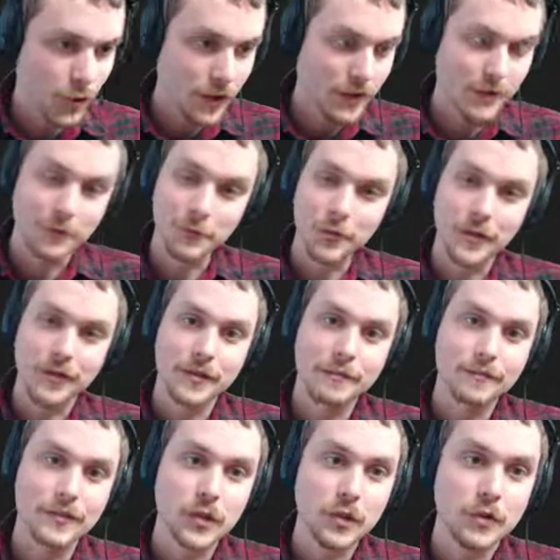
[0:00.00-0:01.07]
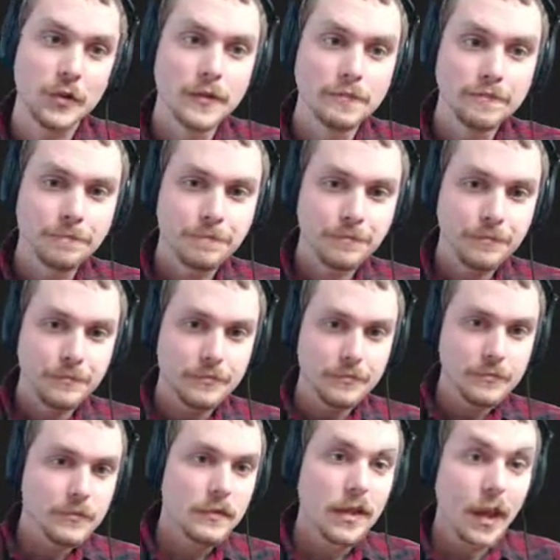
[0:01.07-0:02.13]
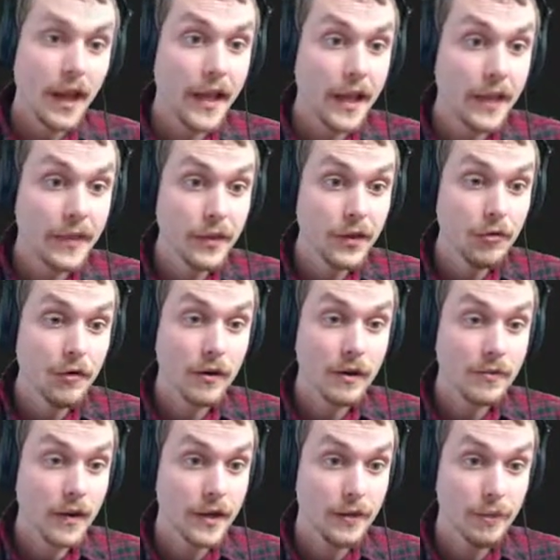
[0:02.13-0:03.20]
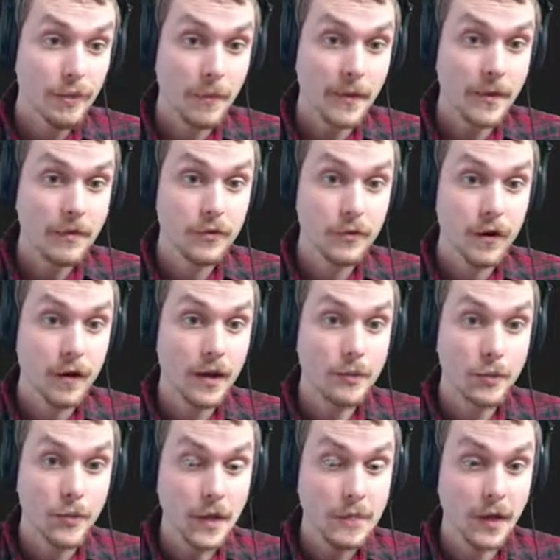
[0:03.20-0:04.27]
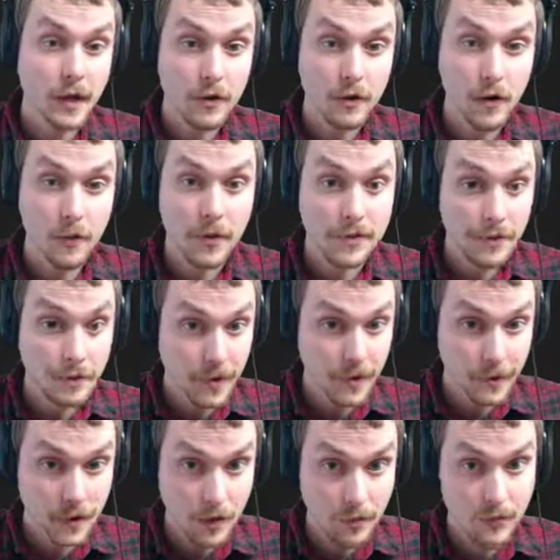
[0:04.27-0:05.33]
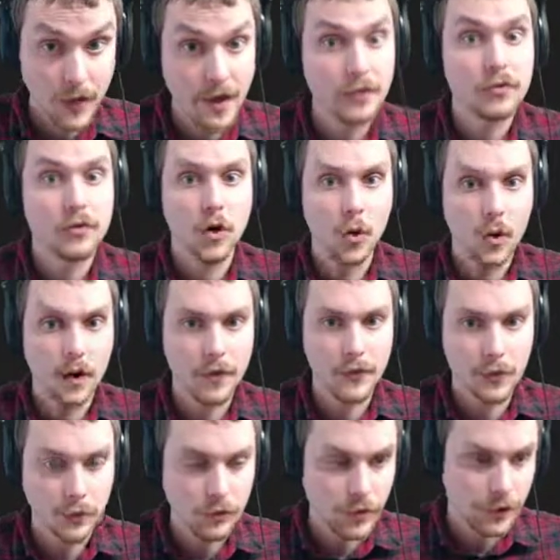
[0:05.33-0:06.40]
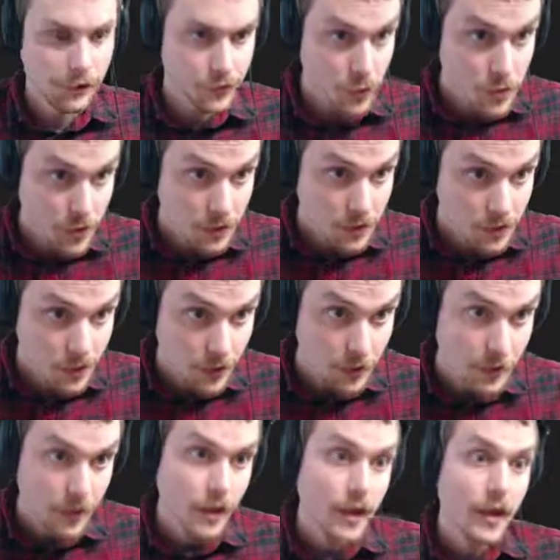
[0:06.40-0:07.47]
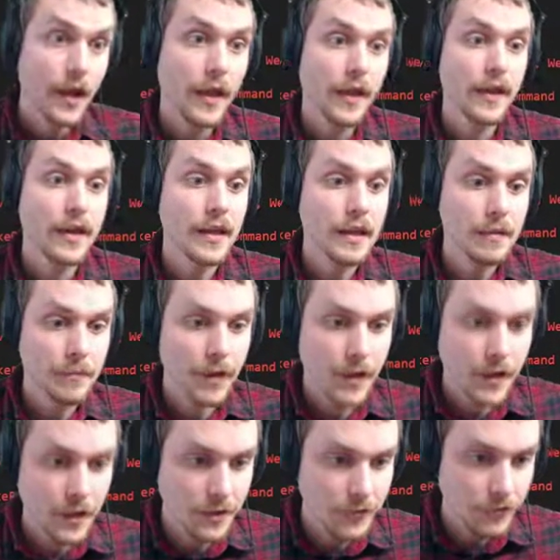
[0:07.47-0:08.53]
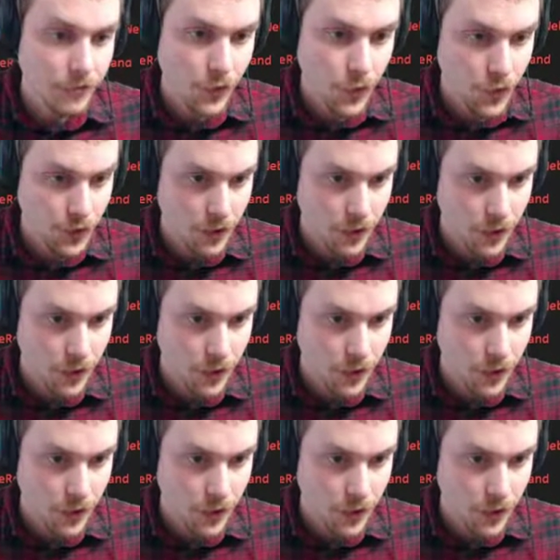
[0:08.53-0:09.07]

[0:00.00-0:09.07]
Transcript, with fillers: that doesn't work. So in the URI I've got here, my base URI, I'm doing api.dropbox, api.com slash oauth2 slash token. And then in my invoke